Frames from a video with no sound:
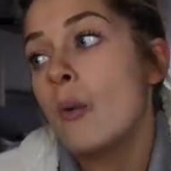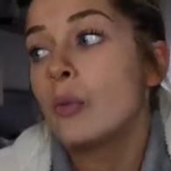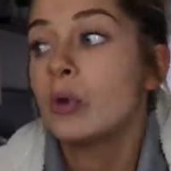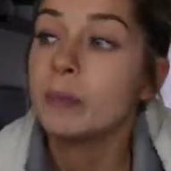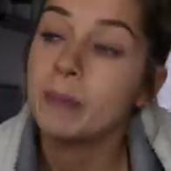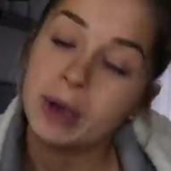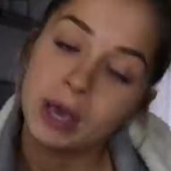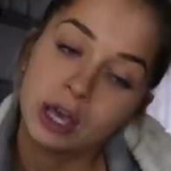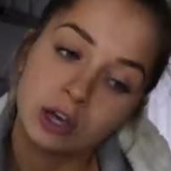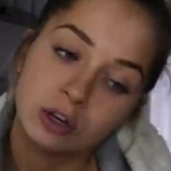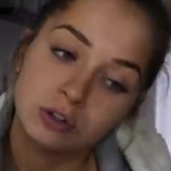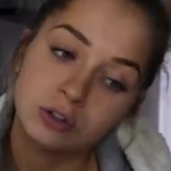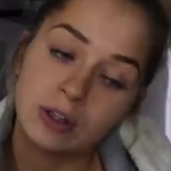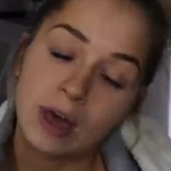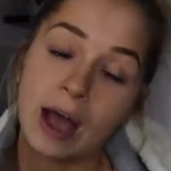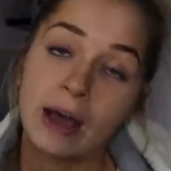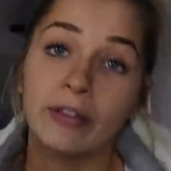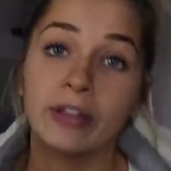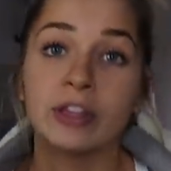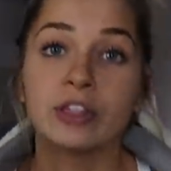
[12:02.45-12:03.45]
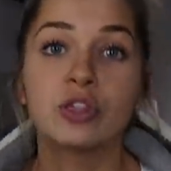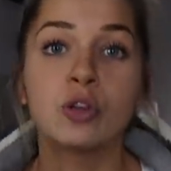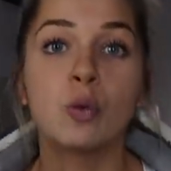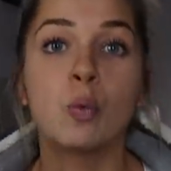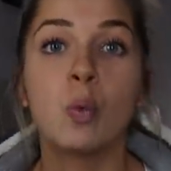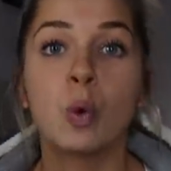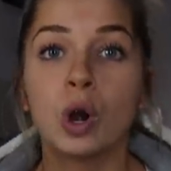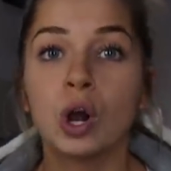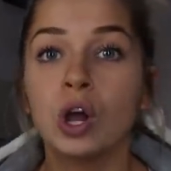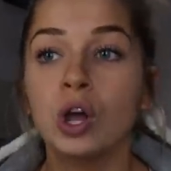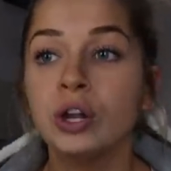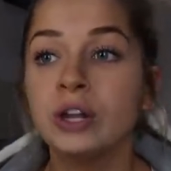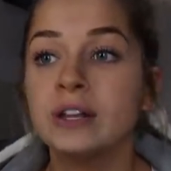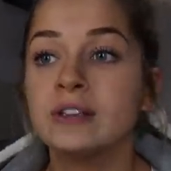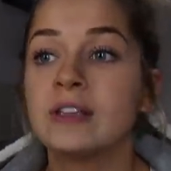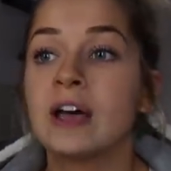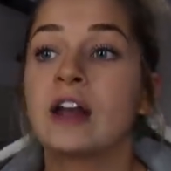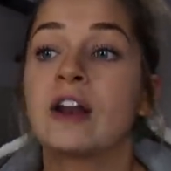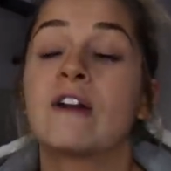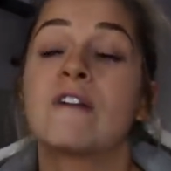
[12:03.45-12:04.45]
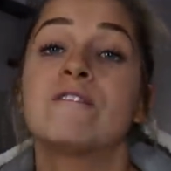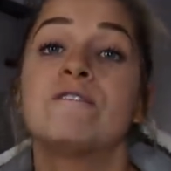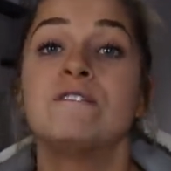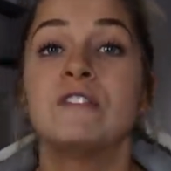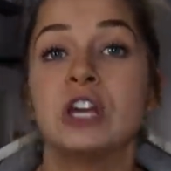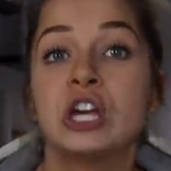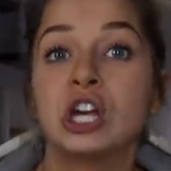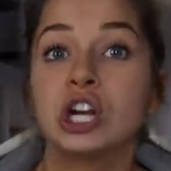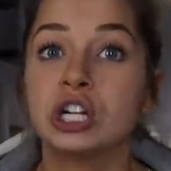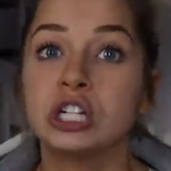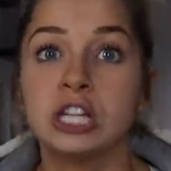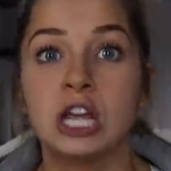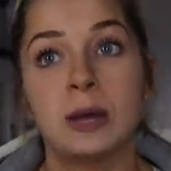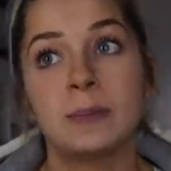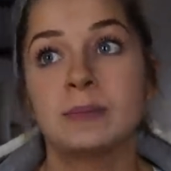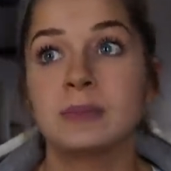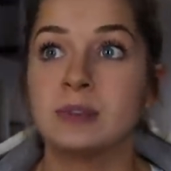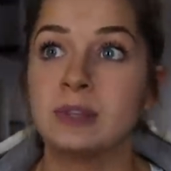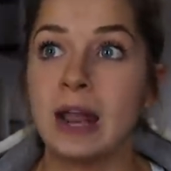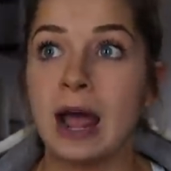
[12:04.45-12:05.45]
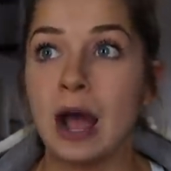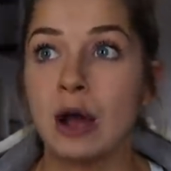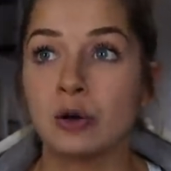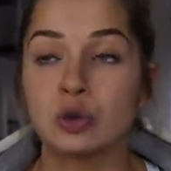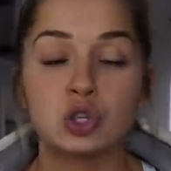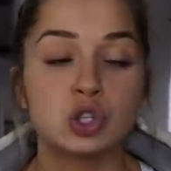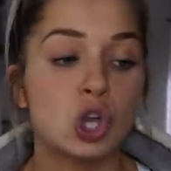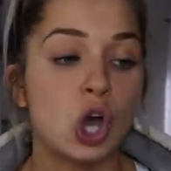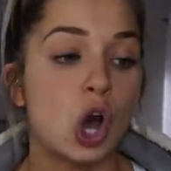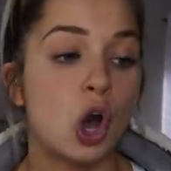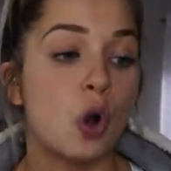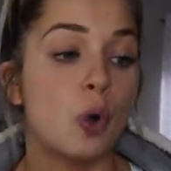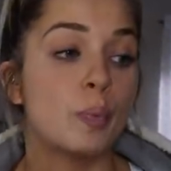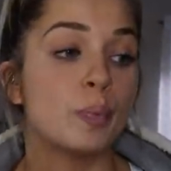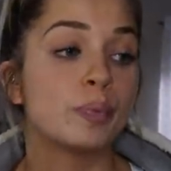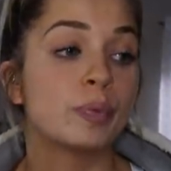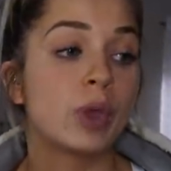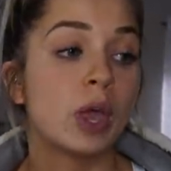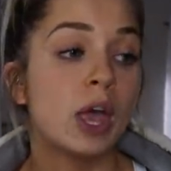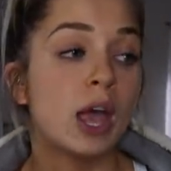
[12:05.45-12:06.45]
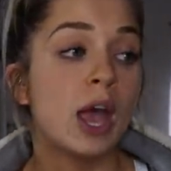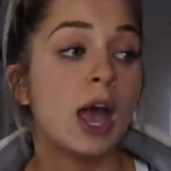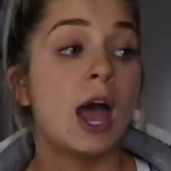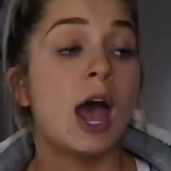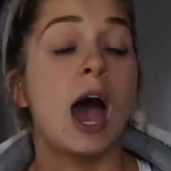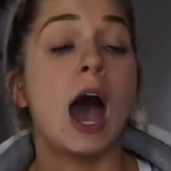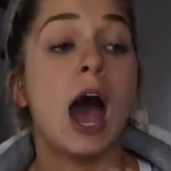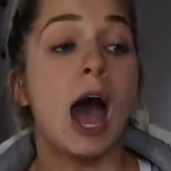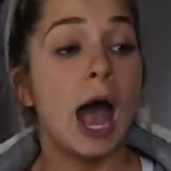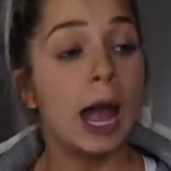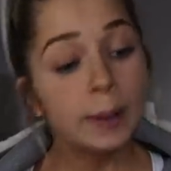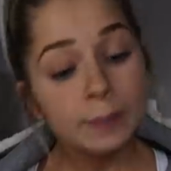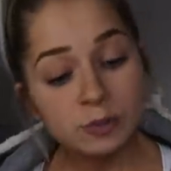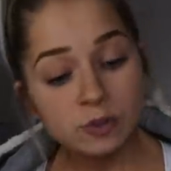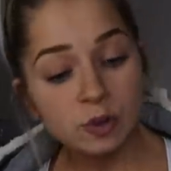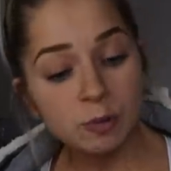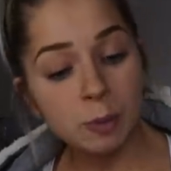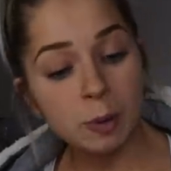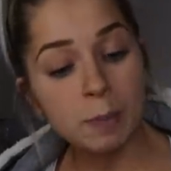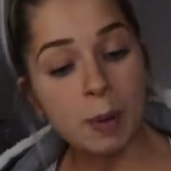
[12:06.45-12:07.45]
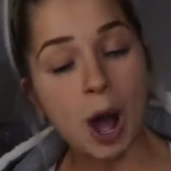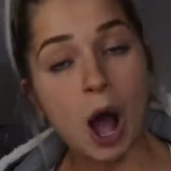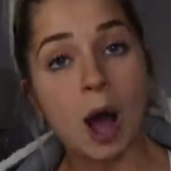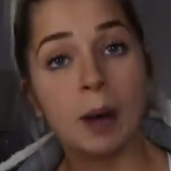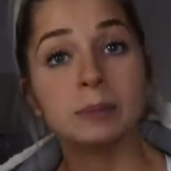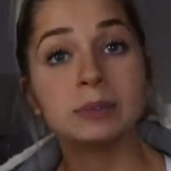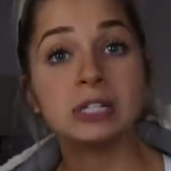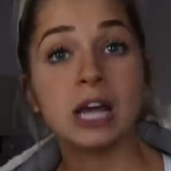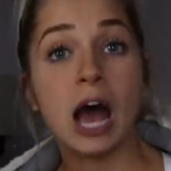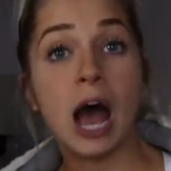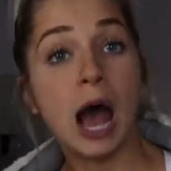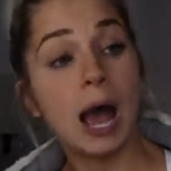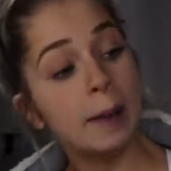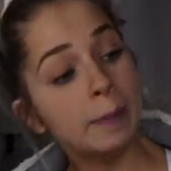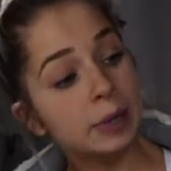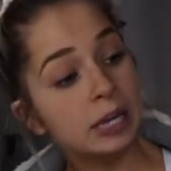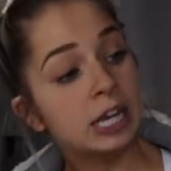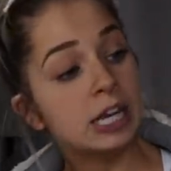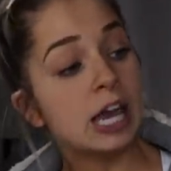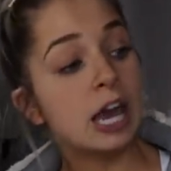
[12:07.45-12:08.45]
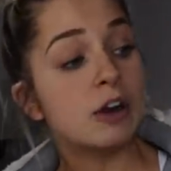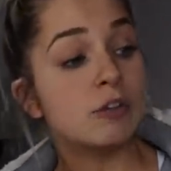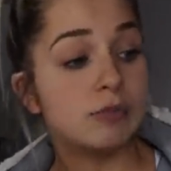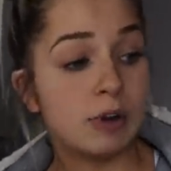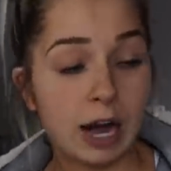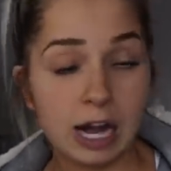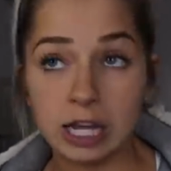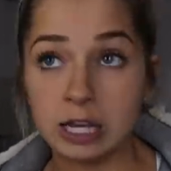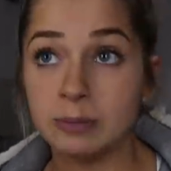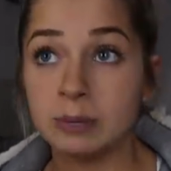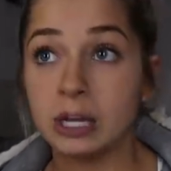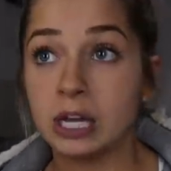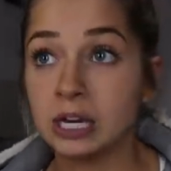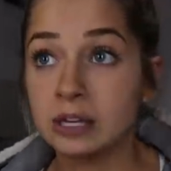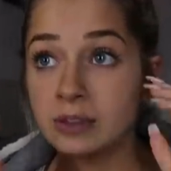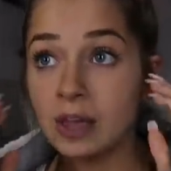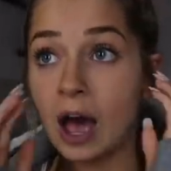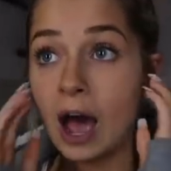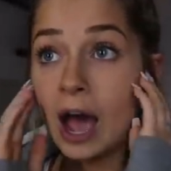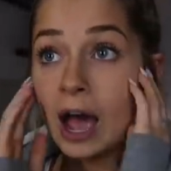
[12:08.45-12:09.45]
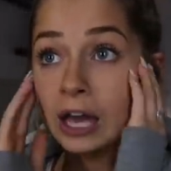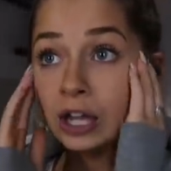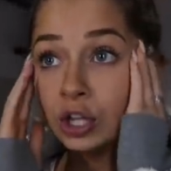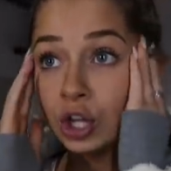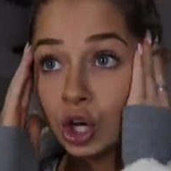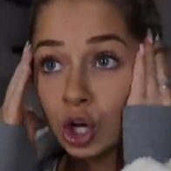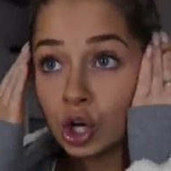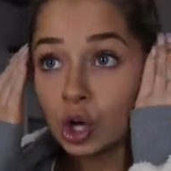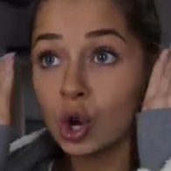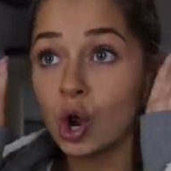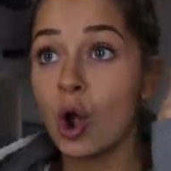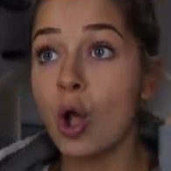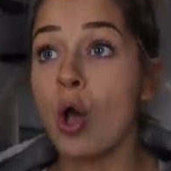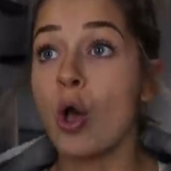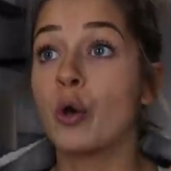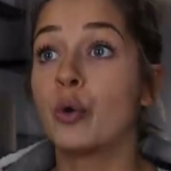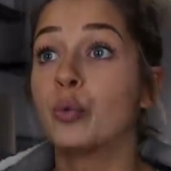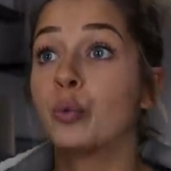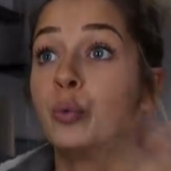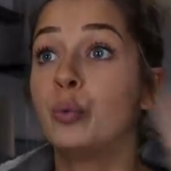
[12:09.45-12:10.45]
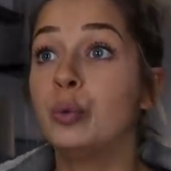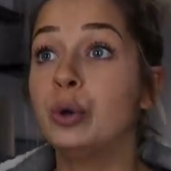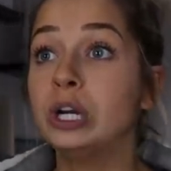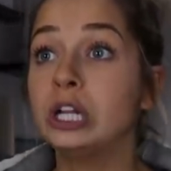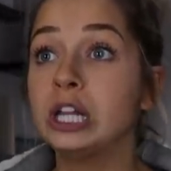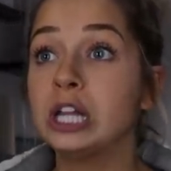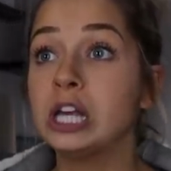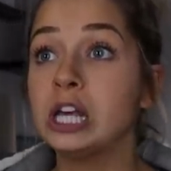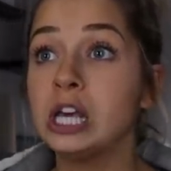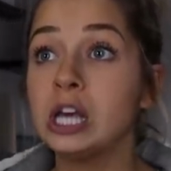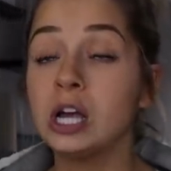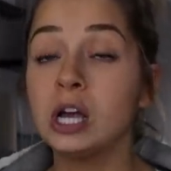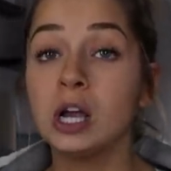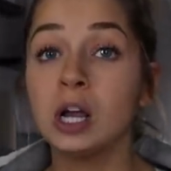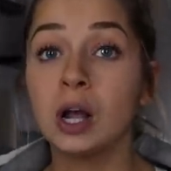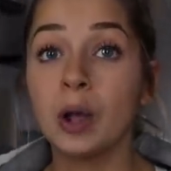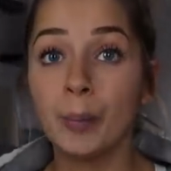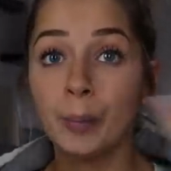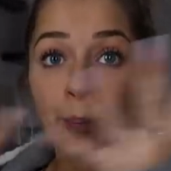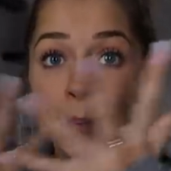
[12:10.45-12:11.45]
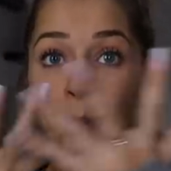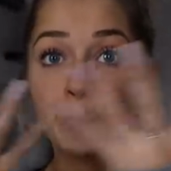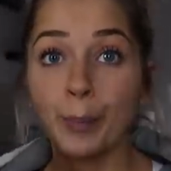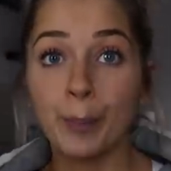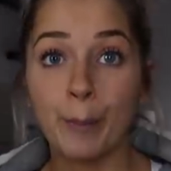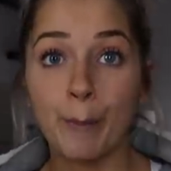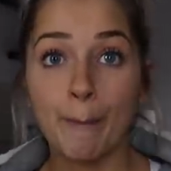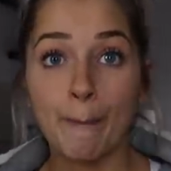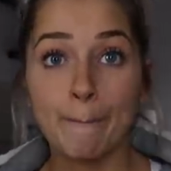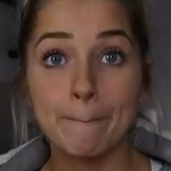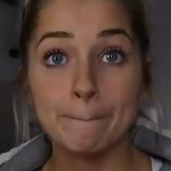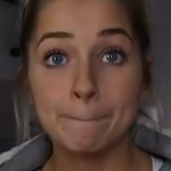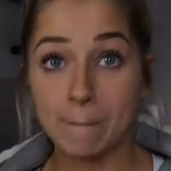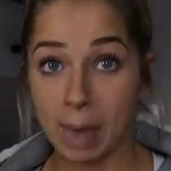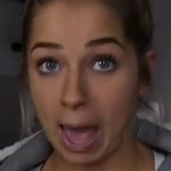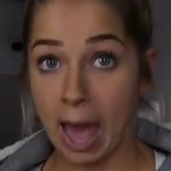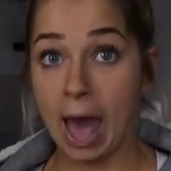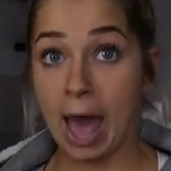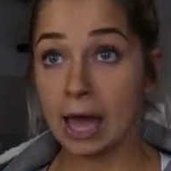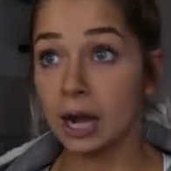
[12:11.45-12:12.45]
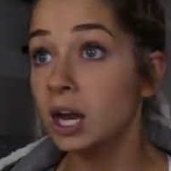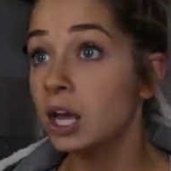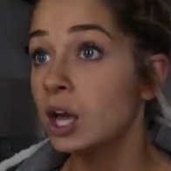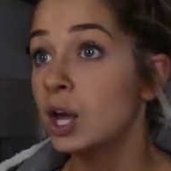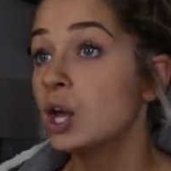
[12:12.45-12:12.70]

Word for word: We might go do that. Like, the world is at our fingertips now. So I'm super pumped. I'm gonna get ready because I look really bad.